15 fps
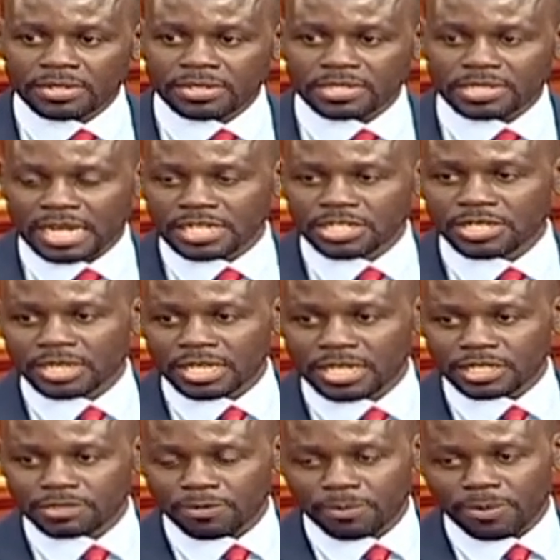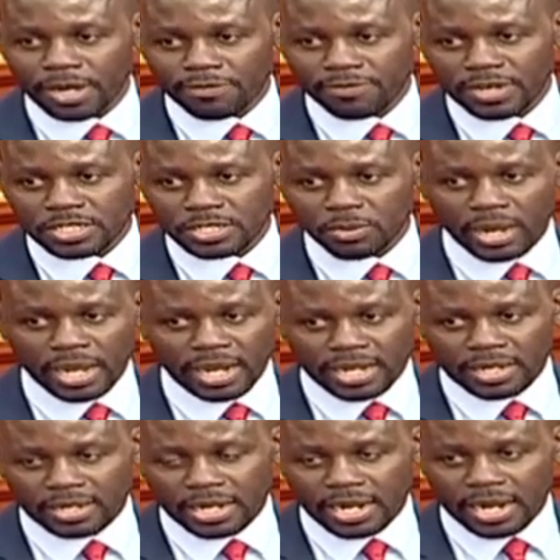starchy things for breakfast, while
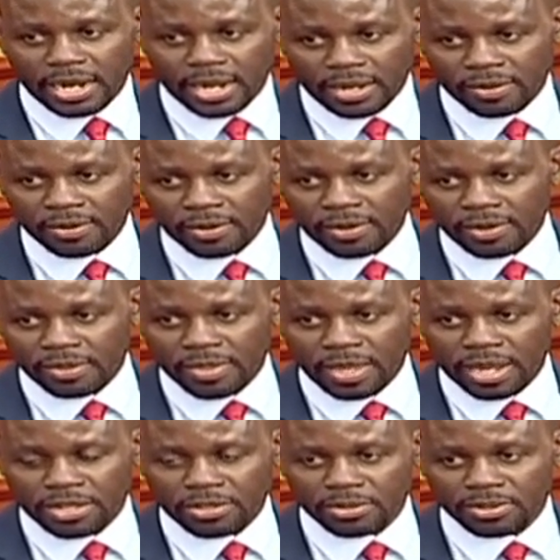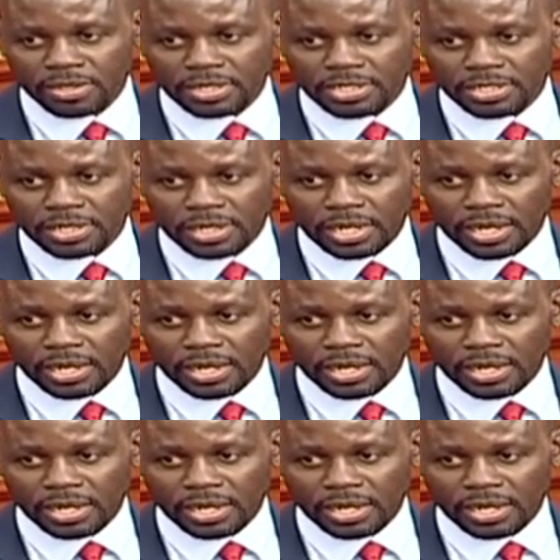at Lenana, they are eating